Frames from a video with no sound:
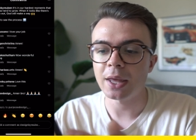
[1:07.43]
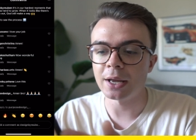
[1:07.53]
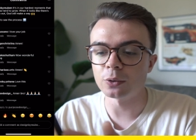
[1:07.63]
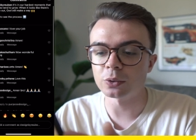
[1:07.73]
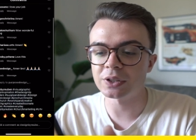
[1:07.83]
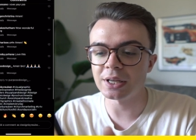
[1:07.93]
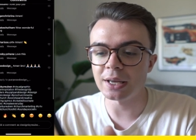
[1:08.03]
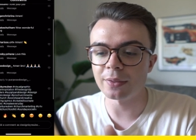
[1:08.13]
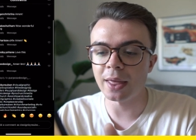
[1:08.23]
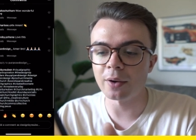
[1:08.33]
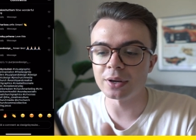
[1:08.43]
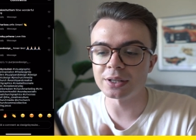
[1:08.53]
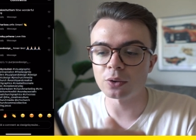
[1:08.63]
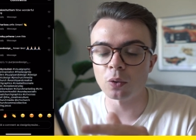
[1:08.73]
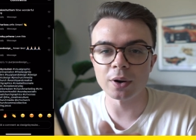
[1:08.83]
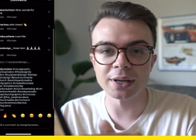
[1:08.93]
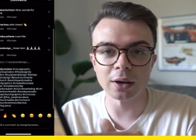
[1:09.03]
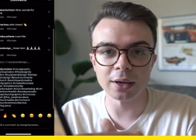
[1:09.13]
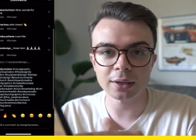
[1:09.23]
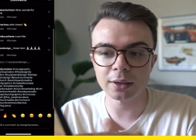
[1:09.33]
and you'll see there is already
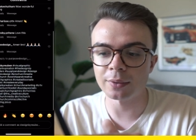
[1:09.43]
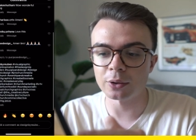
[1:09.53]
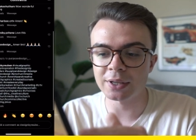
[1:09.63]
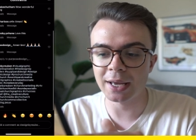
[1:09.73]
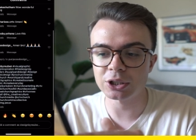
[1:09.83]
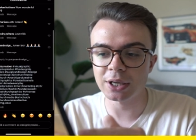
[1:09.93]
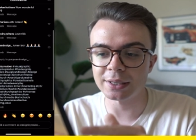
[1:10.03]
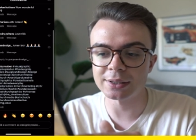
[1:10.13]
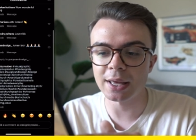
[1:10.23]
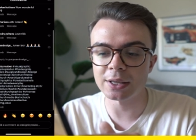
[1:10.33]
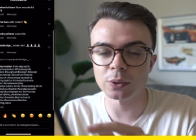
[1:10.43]
like those hashtags there.